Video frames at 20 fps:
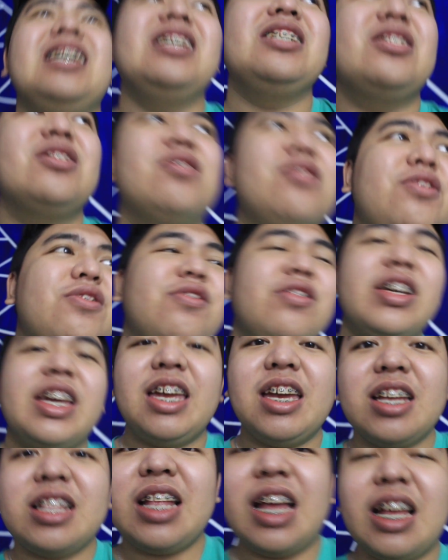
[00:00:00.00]
So, yung
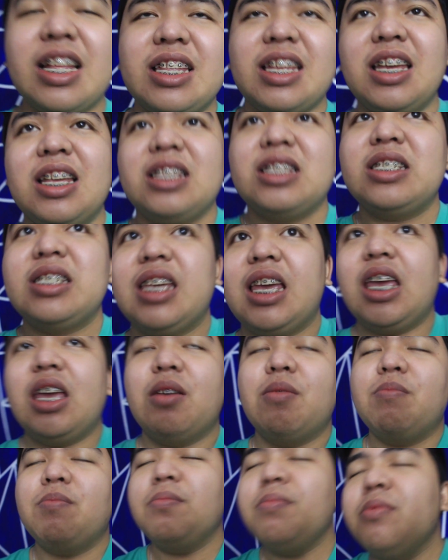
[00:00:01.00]
cake natin,
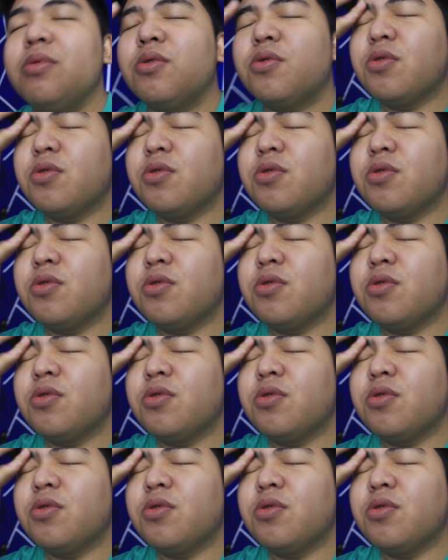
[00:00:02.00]
same